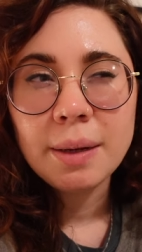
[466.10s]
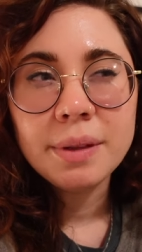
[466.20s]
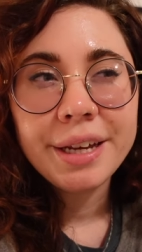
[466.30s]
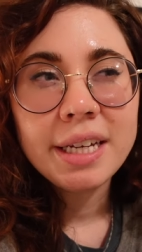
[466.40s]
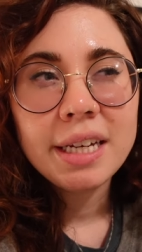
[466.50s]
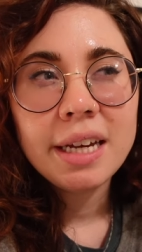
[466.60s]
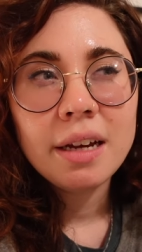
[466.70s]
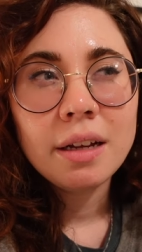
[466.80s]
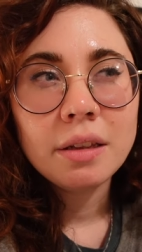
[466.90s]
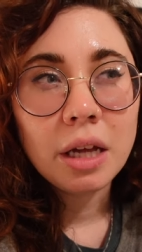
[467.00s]
I'm liking
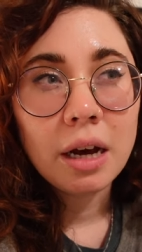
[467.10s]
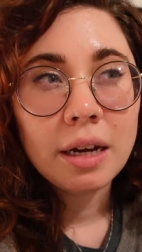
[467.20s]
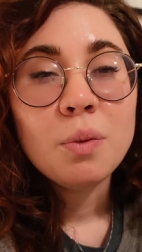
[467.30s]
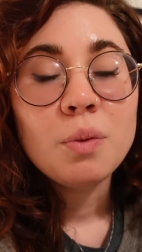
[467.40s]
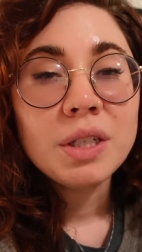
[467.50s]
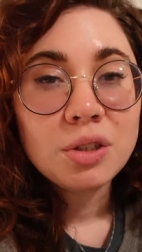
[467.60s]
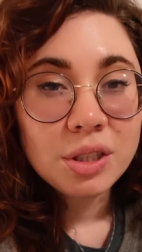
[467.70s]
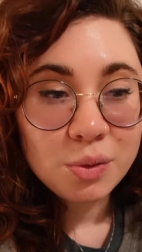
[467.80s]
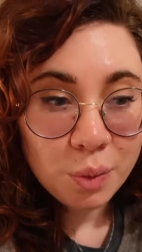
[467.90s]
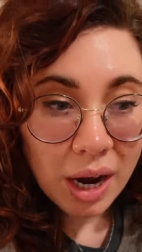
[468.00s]
it a lot, which
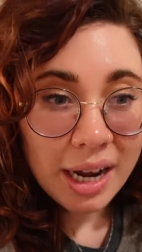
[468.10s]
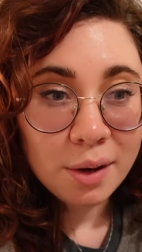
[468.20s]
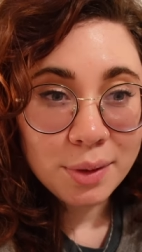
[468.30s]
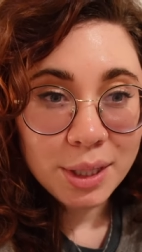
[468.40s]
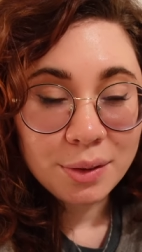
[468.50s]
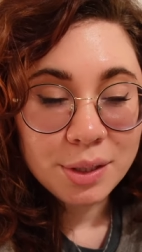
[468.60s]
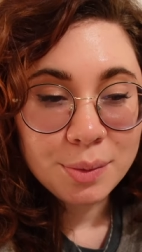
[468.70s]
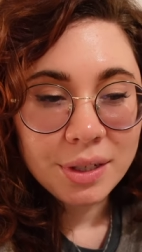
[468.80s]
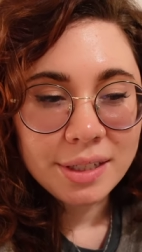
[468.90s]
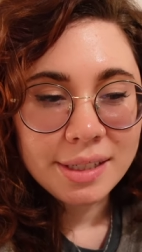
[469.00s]
is why I want to go into
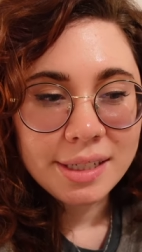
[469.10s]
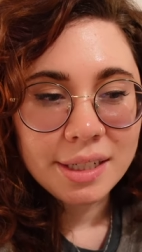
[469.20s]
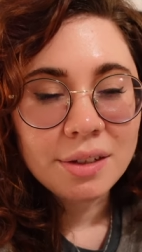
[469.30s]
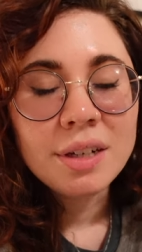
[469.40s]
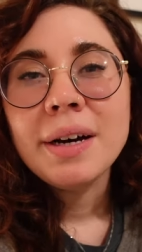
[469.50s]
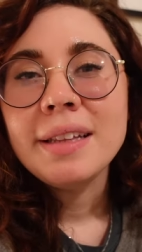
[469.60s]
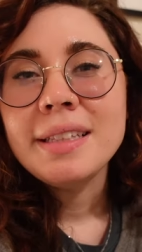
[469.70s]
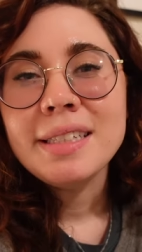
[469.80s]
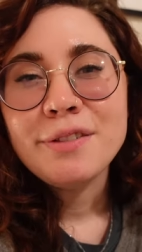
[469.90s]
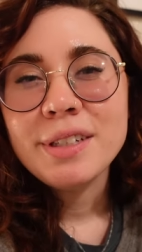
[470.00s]
Blood and Steel. But
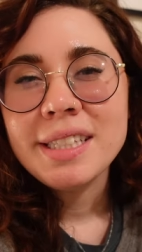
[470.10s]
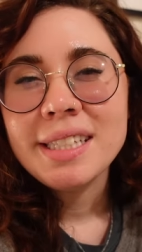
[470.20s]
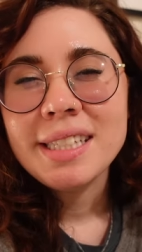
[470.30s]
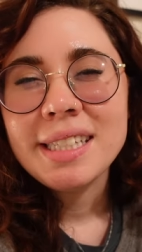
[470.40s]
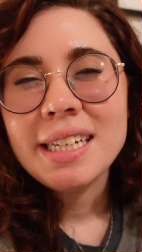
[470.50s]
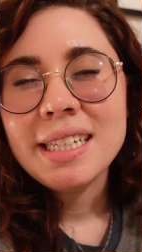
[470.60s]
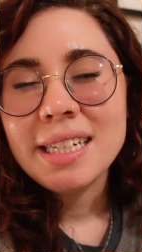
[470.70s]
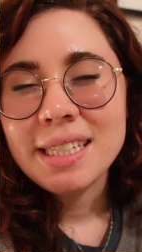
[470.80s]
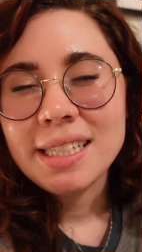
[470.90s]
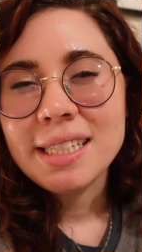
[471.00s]
the difference is it
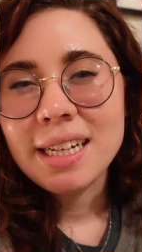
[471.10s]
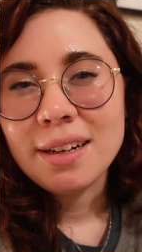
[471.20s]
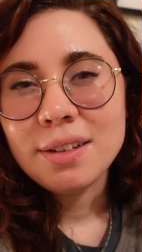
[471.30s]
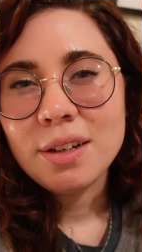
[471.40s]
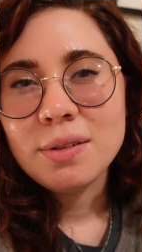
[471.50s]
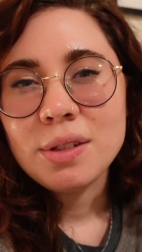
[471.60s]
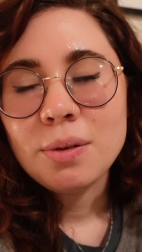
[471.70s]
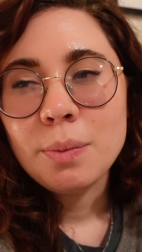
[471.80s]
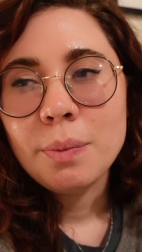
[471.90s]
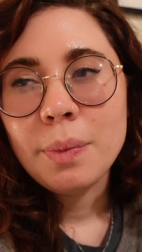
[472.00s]
is a standalone.
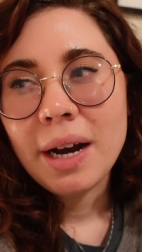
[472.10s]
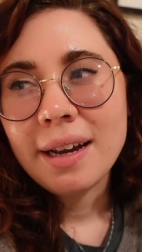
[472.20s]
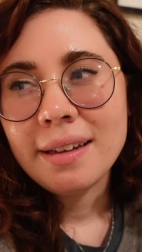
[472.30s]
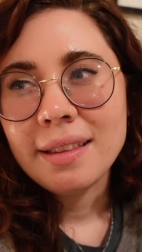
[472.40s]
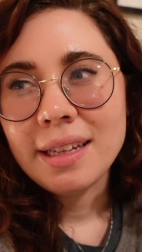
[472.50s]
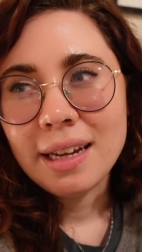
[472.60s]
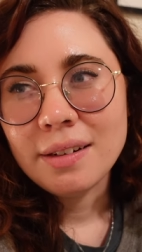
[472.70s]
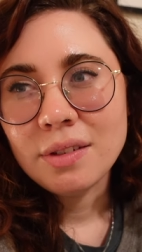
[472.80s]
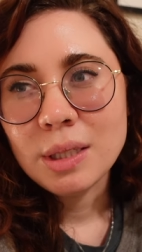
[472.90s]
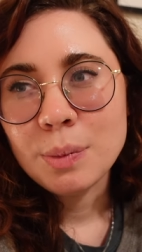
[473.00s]
So by the end
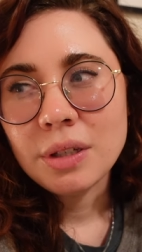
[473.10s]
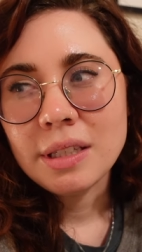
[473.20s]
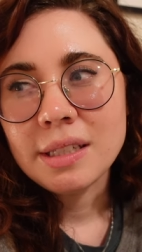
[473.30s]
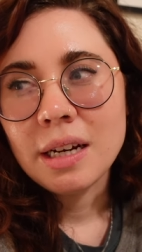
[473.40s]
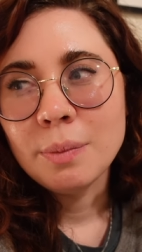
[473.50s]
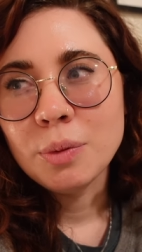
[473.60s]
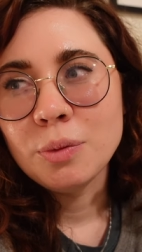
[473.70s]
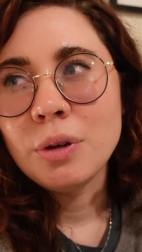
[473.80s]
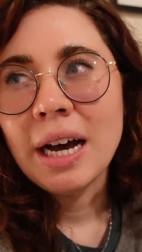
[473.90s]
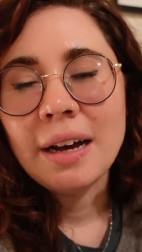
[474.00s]
of this book, this couple
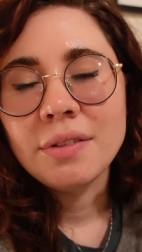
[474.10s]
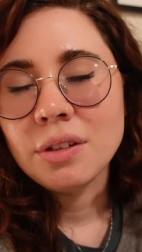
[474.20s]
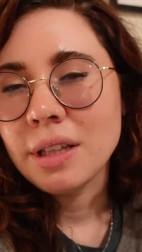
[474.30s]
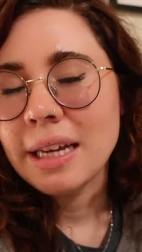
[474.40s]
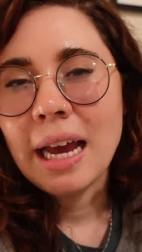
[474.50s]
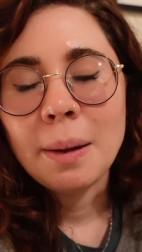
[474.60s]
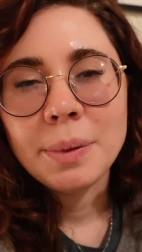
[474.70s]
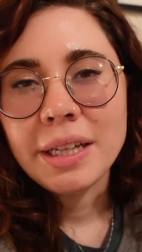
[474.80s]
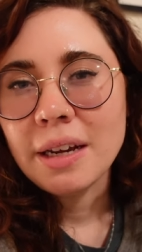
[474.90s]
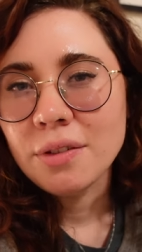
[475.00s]
will have their like
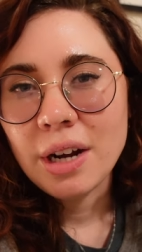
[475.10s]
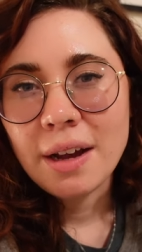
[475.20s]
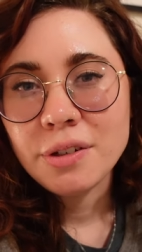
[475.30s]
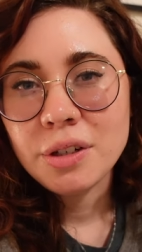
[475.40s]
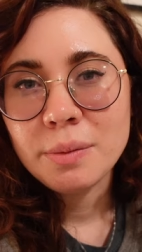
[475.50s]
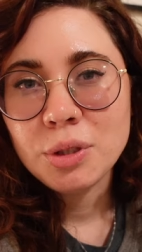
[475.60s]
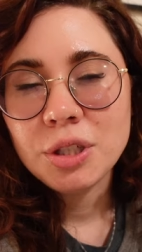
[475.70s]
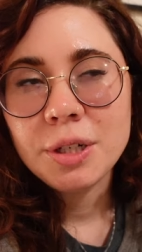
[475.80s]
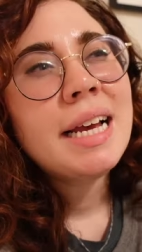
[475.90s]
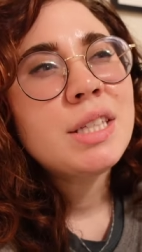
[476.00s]
happily ever after, I'm
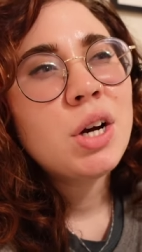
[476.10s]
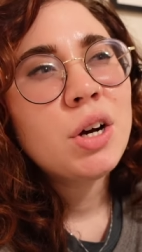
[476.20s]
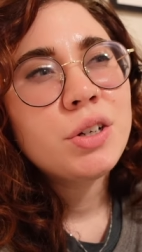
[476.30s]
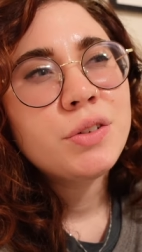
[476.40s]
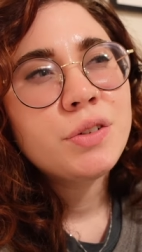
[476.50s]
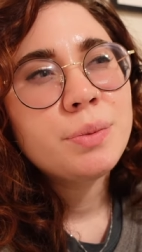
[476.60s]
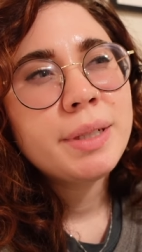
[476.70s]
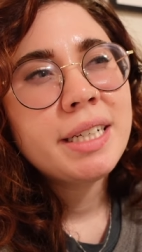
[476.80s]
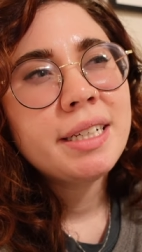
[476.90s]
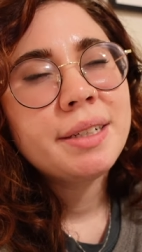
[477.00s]
sure. It's hard for
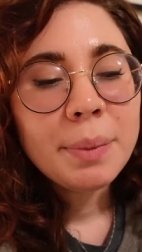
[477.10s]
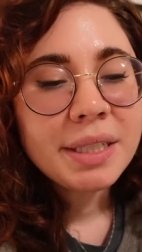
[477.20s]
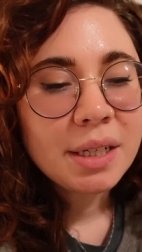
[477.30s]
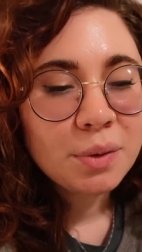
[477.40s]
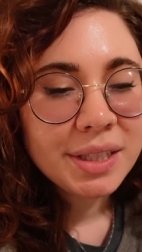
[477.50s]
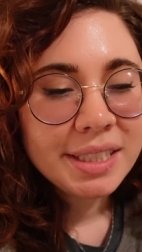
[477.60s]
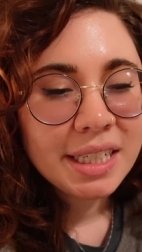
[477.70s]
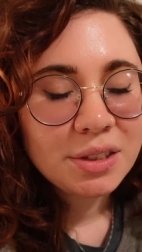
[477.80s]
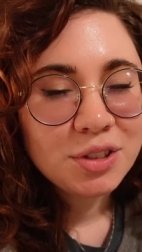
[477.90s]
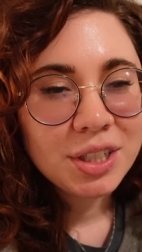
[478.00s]
me because I want the
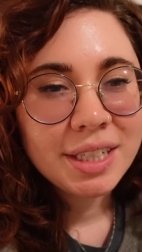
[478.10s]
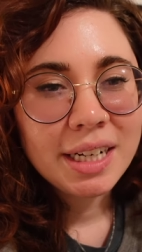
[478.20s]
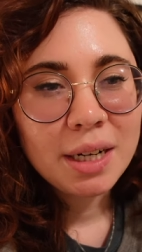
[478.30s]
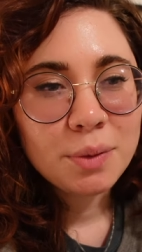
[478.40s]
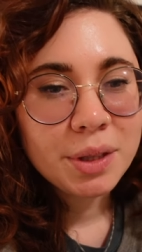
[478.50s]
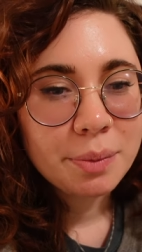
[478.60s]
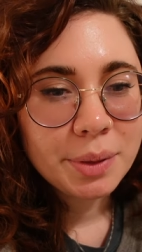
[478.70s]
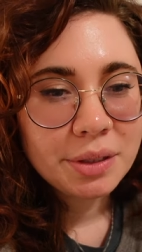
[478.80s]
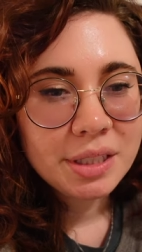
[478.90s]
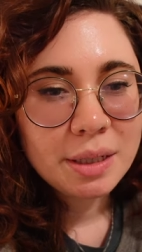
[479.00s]
tension and I want the
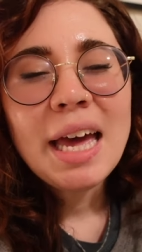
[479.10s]
buildup.